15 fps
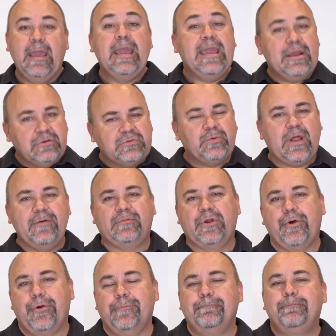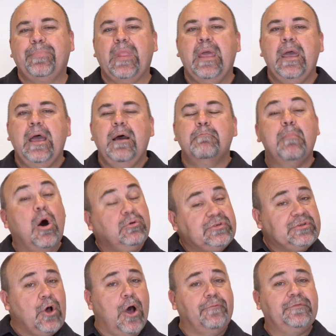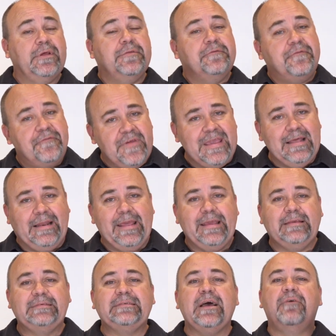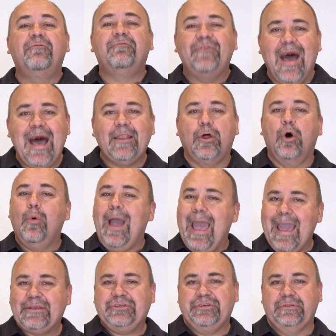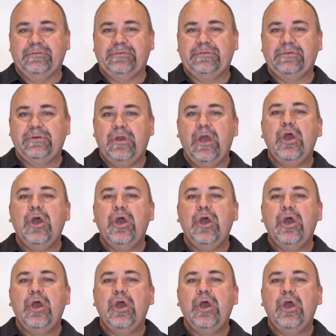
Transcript: Here's what I've learned. Most often, feelings follow actions.